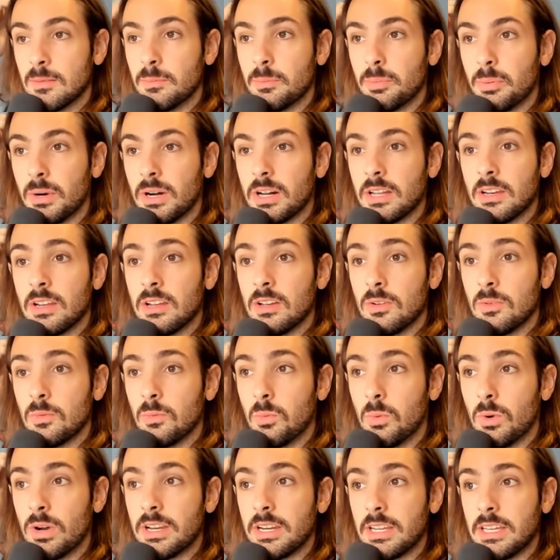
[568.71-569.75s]
But
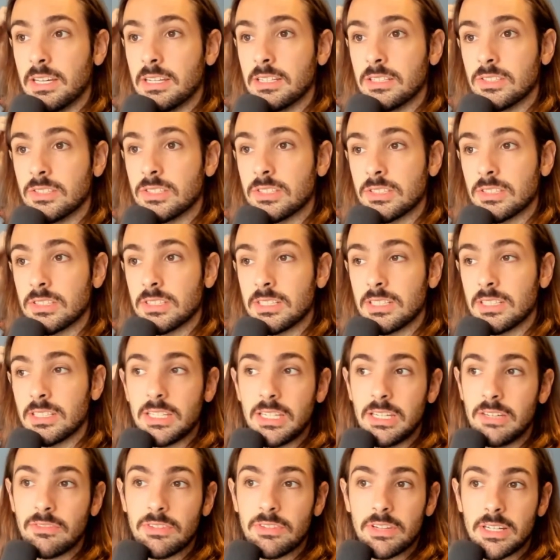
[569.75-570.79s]
what is
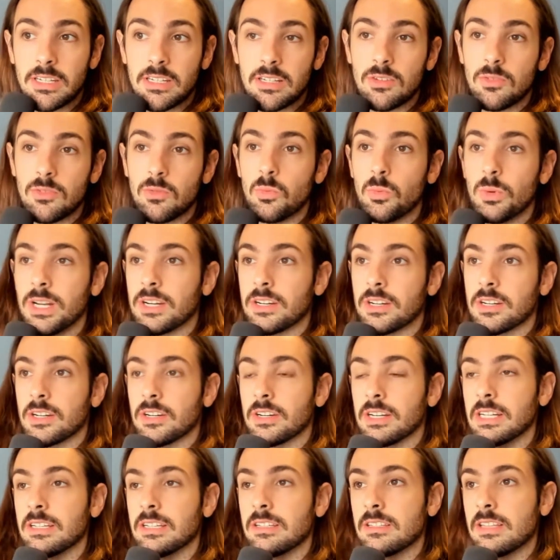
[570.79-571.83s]
even weirder
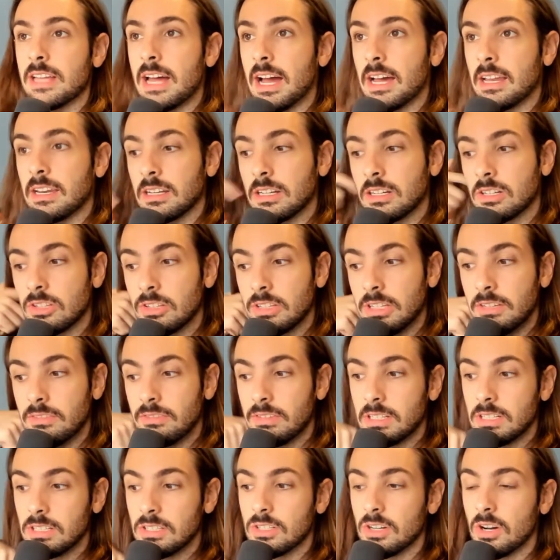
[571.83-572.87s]
is that
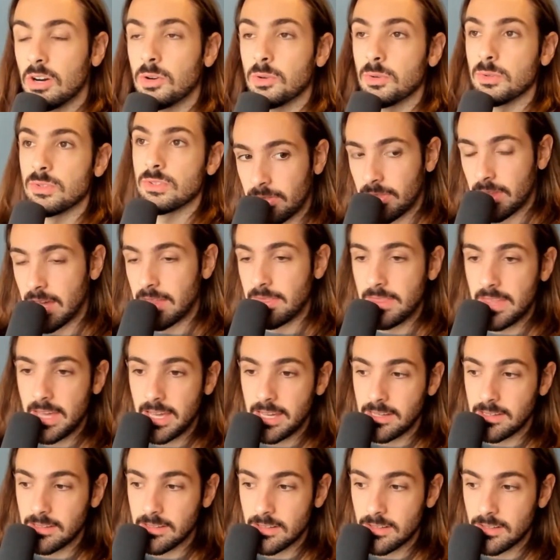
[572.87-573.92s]
Cleveland goes and
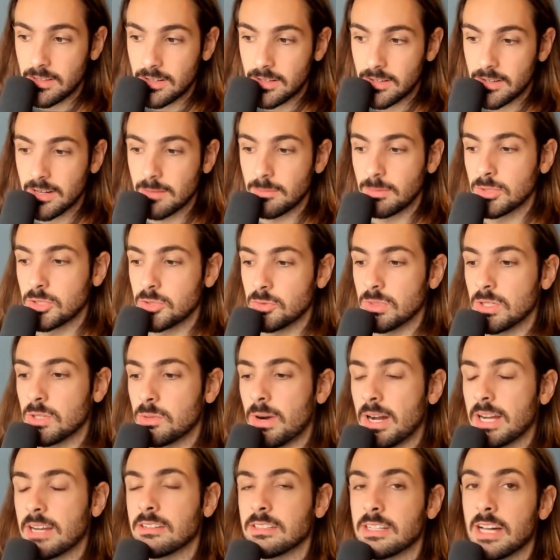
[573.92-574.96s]
they are able to
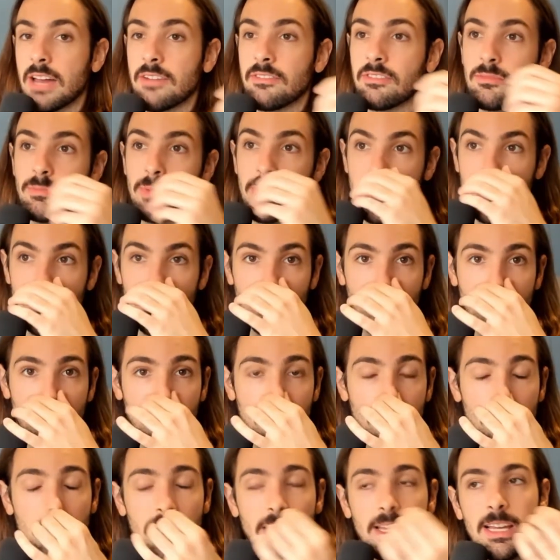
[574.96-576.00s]
acquire Donovan Mitchell,
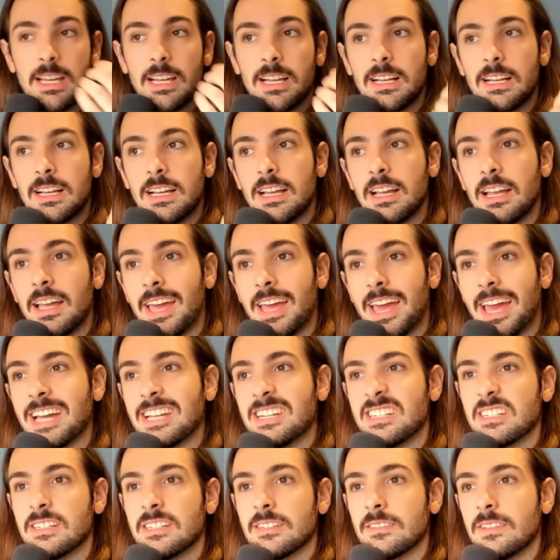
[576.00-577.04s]

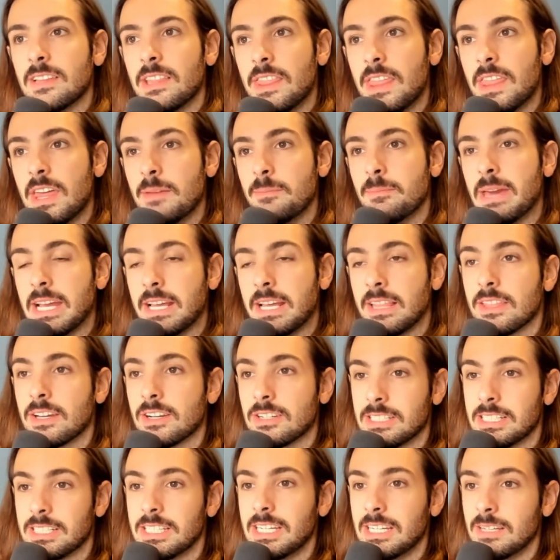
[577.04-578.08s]
and they make their
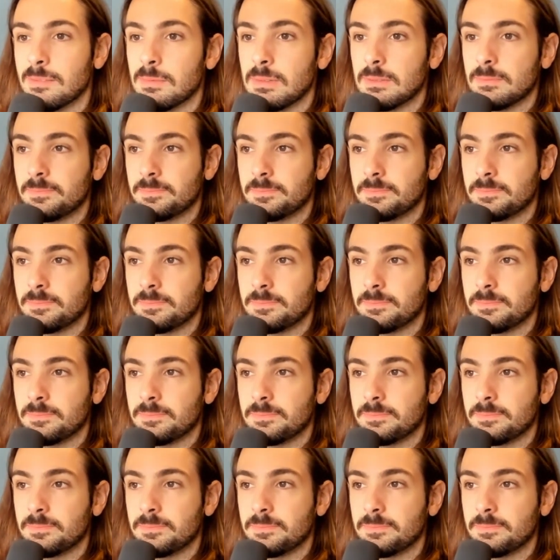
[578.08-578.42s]
team